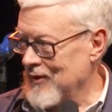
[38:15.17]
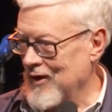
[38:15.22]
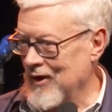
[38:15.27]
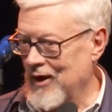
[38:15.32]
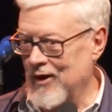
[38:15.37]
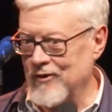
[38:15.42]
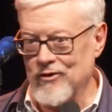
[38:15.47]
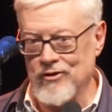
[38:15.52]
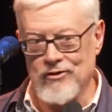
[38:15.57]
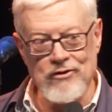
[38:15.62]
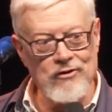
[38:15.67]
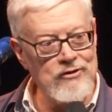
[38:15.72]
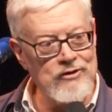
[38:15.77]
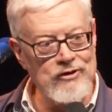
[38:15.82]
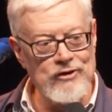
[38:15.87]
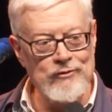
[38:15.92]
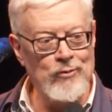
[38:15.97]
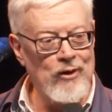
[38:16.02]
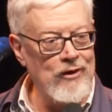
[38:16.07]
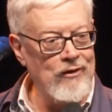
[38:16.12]
And the church
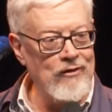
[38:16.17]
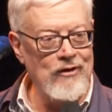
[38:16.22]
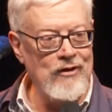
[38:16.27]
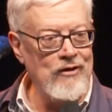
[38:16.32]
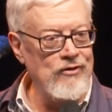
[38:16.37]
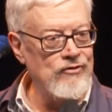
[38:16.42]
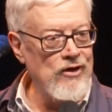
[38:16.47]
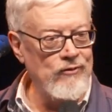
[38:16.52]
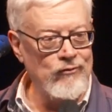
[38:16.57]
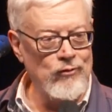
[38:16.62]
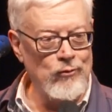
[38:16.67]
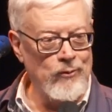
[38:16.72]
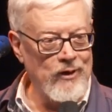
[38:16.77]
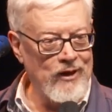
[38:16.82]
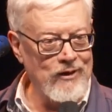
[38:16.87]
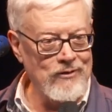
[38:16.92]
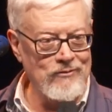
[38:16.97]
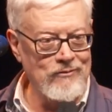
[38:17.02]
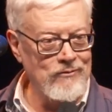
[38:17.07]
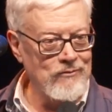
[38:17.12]
is better than it's ever
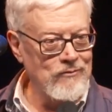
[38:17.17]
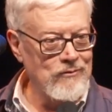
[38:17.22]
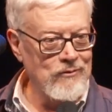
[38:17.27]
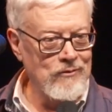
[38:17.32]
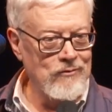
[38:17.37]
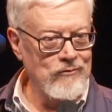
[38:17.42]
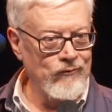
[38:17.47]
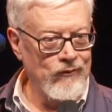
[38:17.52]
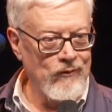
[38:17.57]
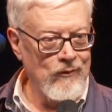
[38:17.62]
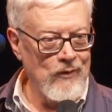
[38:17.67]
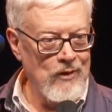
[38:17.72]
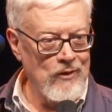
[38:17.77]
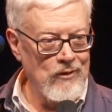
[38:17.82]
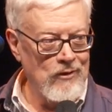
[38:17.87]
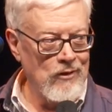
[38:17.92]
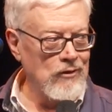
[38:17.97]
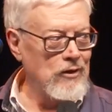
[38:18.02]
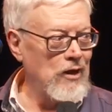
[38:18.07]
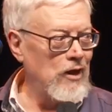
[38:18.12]
been.
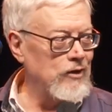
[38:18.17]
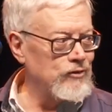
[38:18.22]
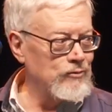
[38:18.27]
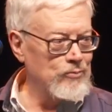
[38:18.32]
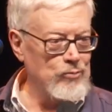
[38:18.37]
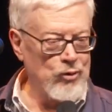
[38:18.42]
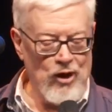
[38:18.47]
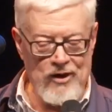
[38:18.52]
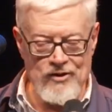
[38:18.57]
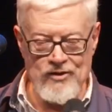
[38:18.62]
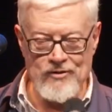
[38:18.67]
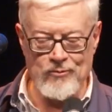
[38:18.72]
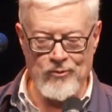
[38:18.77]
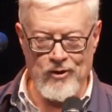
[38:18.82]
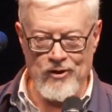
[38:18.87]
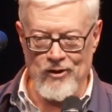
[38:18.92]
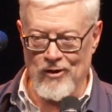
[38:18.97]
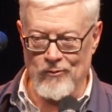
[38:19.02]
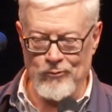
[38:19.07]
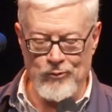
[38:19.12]
And God's
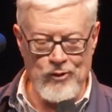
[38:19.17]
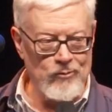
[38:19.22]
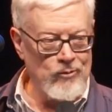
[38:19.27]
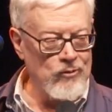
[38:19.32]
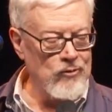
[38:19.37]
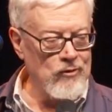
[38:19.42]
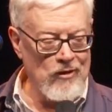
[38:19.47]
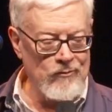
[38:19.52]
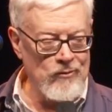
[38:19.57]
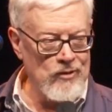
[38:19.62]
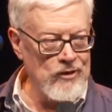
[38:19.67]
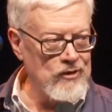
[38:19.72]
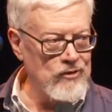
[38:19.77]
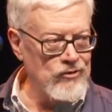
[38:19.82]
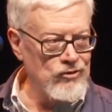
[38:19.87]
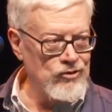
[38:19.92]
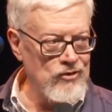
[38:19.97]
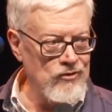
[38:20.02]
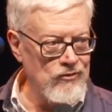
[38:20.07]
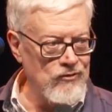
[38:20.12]
prospering them. People are coming to
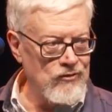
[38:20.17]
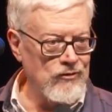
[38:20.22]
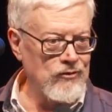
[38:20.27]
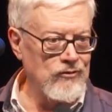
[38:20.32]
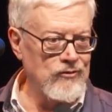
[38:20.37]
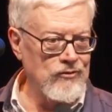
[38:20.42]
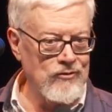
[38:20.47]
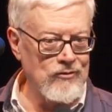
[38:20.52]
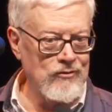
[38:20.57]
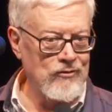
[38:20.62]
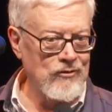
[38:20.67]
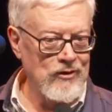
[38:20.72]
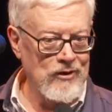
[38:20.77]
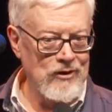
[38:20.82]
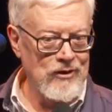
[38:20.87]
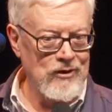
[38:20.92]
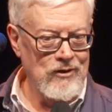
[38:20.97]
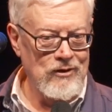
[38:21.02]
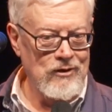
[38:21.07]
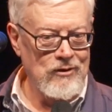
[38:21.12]
Jesus.
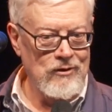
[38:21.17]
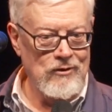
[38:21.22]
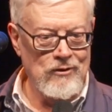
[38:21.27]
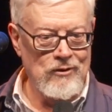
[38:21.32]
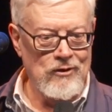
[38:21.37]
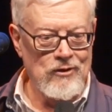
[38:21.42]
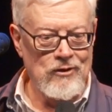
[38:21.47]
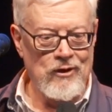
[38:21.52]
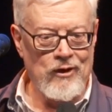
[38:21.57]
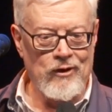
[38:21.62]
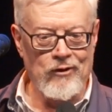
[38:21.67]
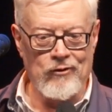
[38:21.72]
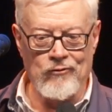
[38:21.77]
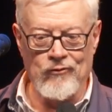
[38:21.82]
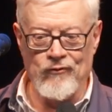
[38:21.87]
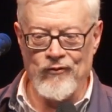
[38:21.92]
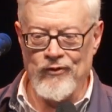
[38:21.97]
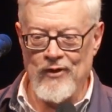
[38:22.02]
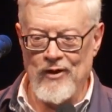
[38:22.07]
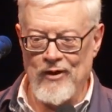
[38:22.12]
And
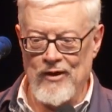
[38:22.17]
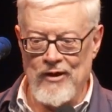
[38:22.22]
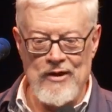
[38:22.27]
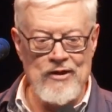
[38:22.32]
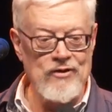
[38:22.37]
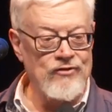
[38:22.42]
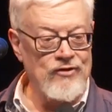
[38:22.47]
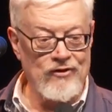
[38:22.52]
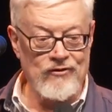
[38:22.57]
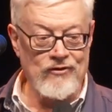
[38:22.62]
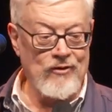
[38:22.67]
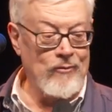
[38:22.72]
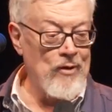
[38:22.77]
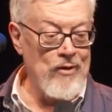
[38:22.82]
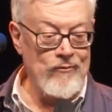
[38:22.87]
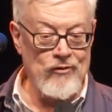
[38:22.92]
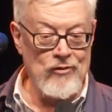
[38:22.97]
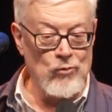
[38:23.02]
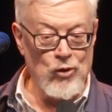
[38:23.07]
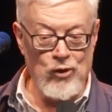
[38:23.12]
he says, I'm
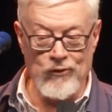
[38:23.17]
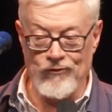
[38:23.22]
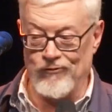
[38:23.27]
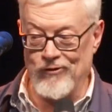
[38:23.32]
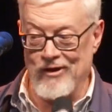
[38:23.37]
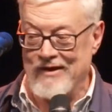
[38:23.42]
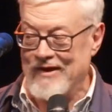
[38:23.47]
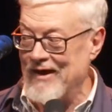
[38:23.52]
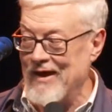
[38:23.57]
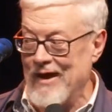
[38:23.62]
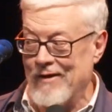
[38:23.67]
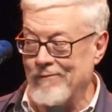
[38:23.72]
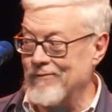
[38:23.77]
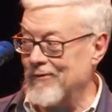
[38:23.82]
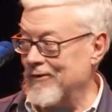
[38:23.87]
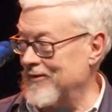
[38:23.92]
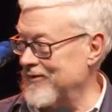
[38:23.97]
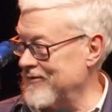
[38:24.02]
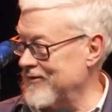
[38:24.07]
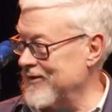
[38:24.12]
having more fun than
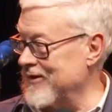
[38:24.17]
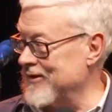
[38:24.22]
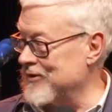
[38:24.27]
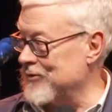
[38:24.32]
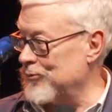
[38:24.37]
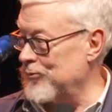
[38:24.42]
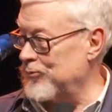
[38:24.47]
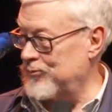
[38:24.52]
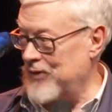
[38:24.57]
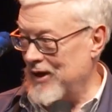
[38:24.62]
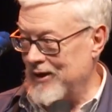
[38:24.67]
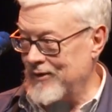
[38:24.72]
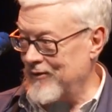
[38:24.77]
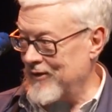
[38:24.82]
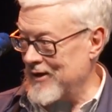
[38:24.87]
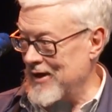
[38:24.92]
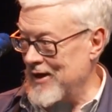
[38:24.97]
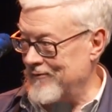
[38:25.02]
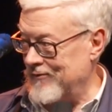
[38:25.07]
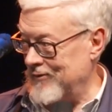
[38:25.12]
ever. It's better
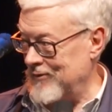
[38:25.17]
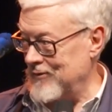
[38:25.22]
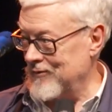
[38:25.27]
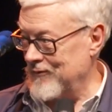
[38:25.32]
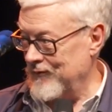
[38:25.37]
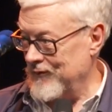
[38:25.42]
than ever.